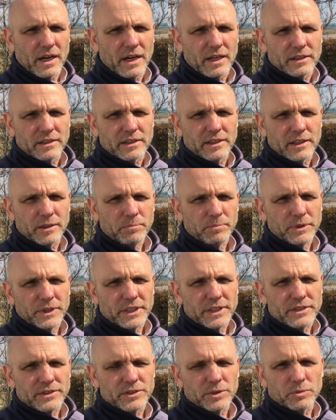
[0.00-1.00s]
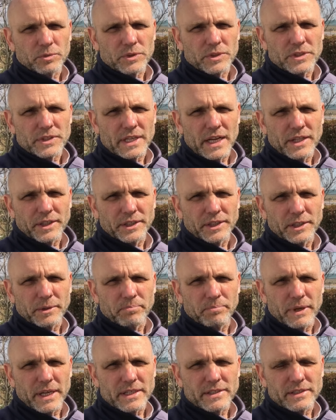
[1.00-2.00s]
on companies that were selling the
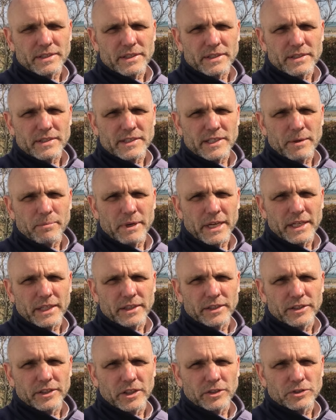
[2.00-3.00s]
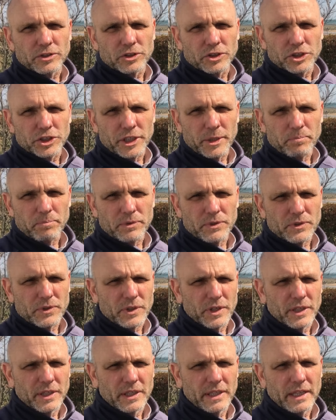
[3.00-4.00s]
best semiconductor
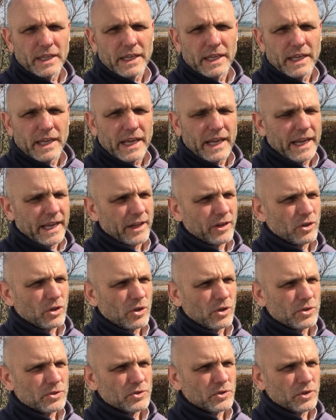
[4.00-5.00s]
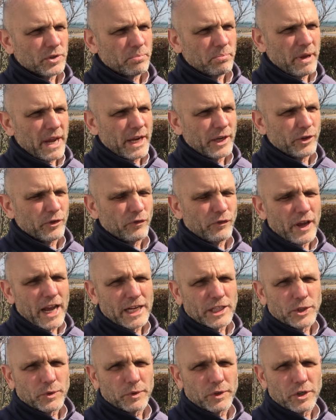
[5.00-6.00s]
chips and also the
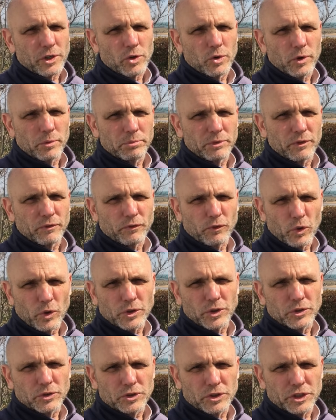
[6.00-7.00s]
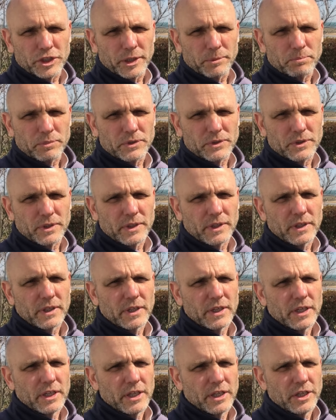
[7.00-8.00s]
manufacturing equipment for those chips
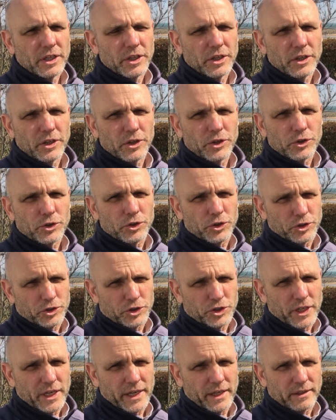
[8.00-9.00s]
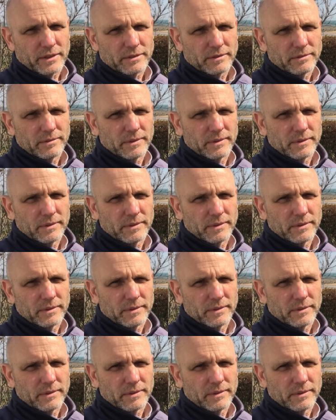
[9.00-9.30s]
to China.